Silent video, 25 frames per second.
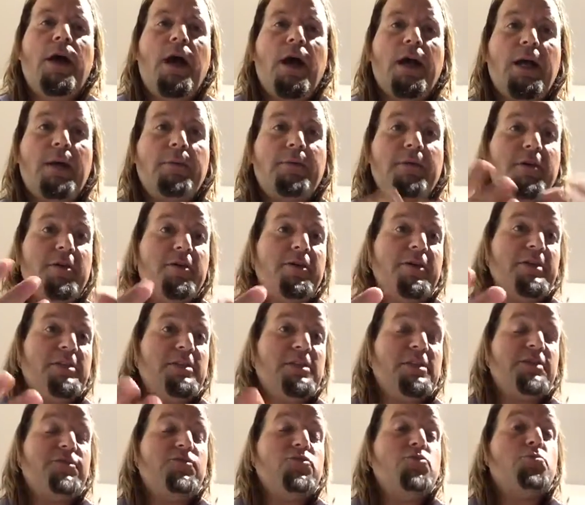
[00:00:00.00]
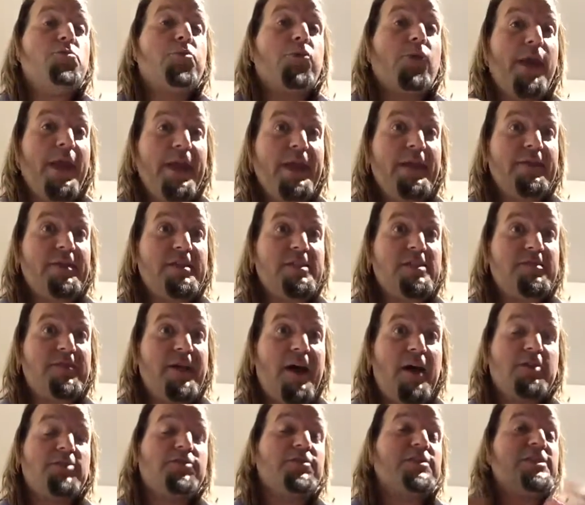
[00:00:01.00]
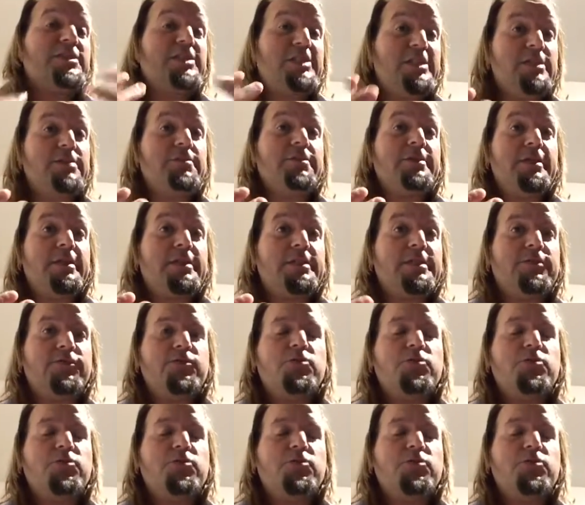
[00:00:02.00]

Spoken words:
A couple other things is if you break this vow, it's very serious.